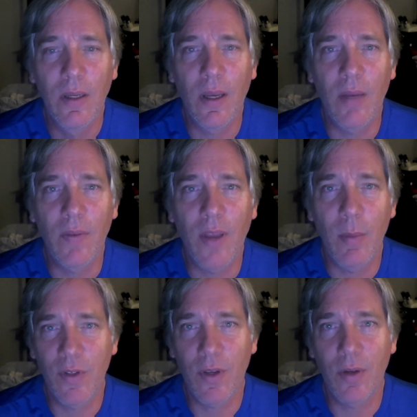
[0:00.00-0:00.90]
off of
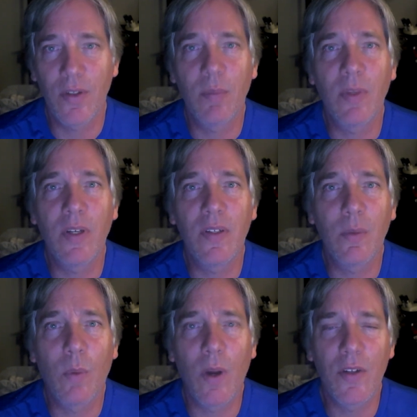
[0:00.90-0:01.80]
Amazon or something to
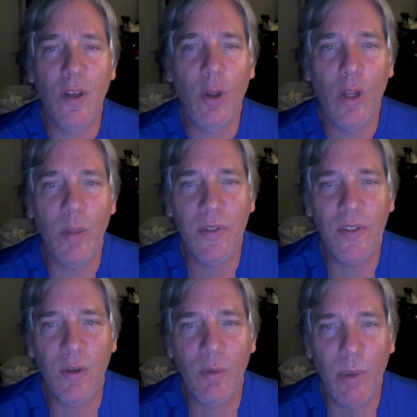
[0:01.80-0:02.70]
watch the whole
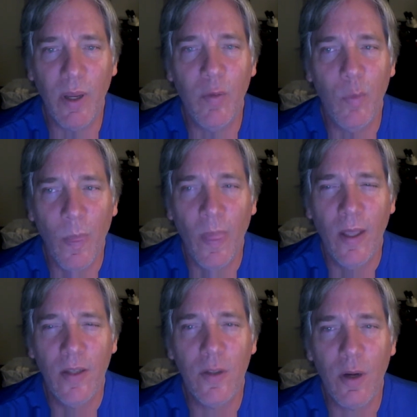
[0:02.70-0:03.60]
episode. But
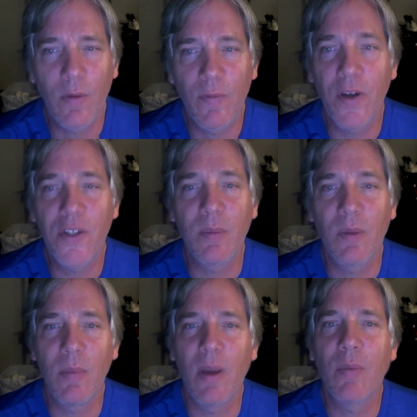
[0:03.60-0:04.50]
started refreshing
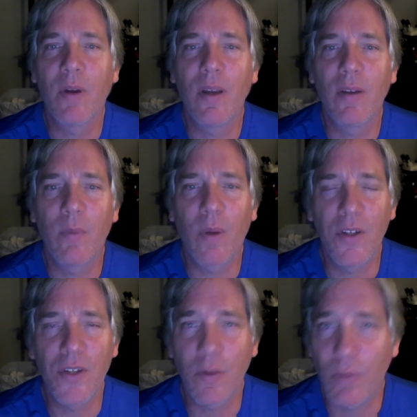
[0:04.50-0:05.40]
my memory of what a
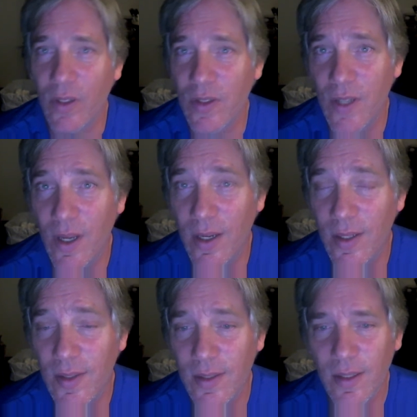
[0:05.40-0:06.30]
generalist
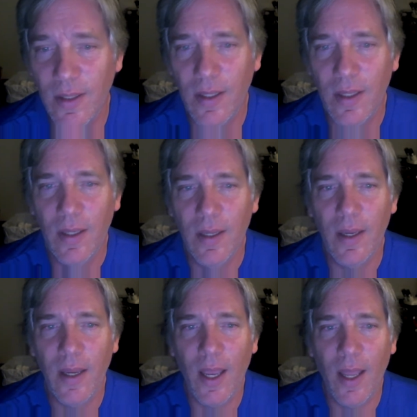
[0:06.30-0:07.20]
does.
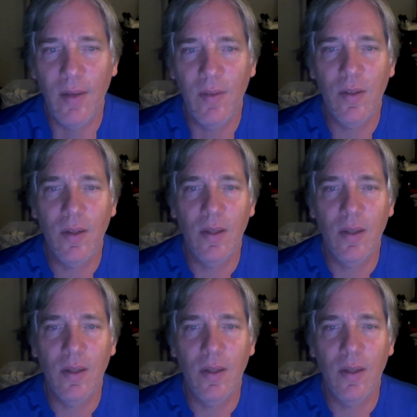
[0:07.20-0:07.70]
And